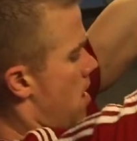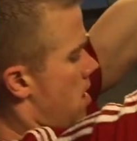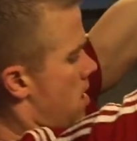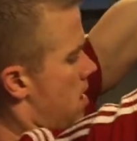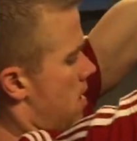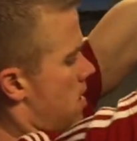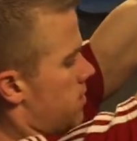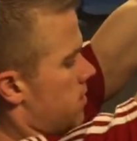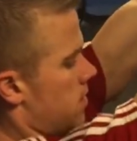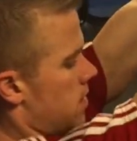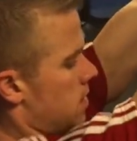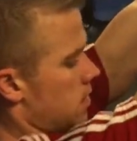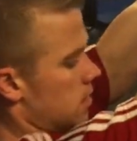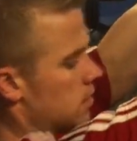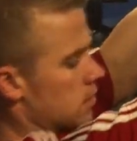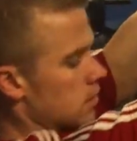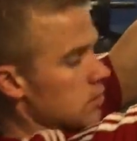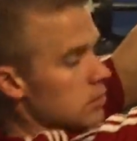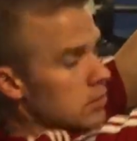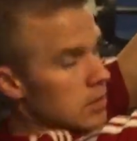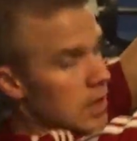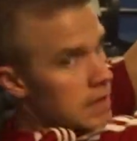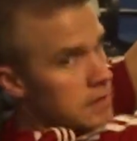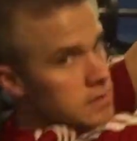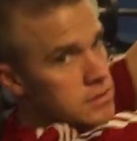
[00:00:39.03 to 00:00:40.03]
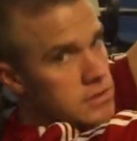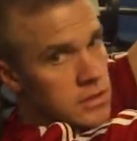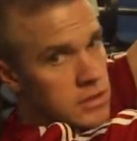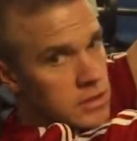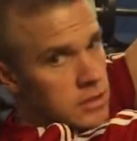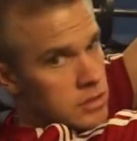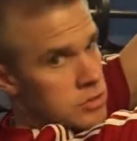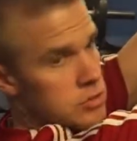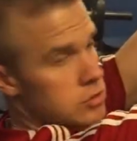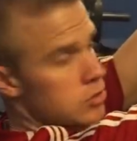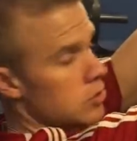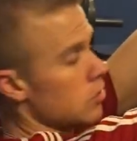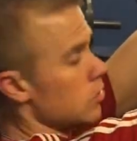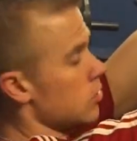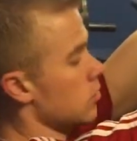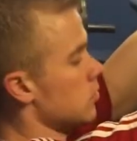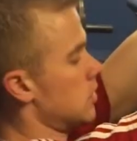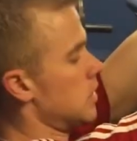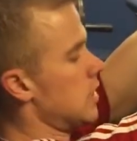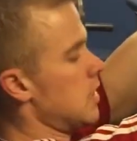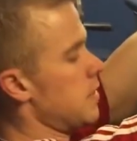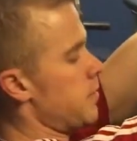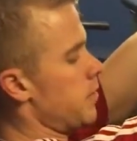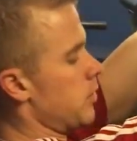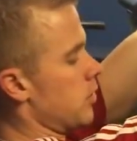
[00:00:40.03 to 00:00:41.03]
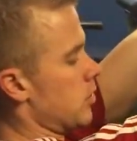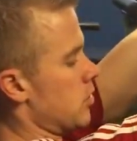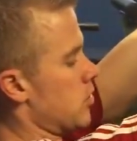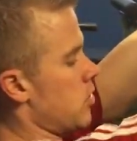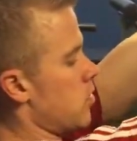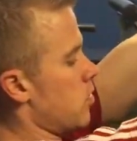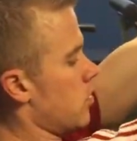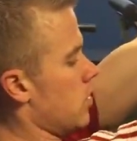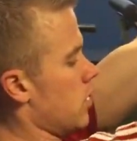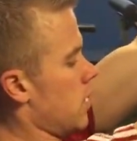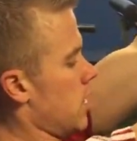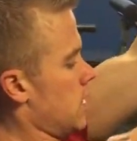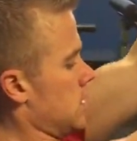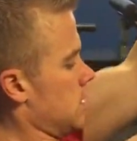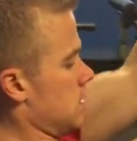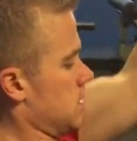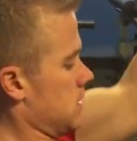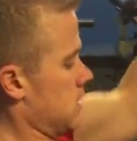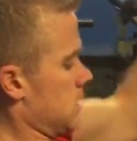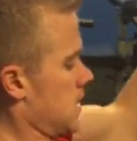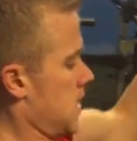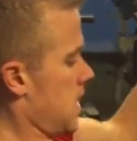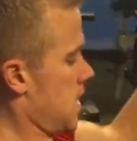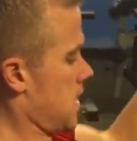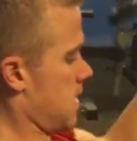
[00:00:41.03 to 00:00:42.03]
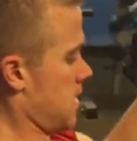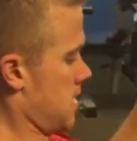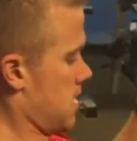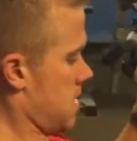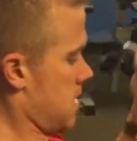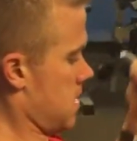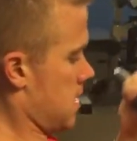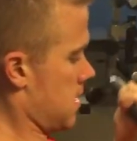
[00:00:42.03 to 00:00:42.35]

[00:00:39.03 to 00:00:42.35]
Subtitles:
And then nice and controlled, keeping your core nice and tight.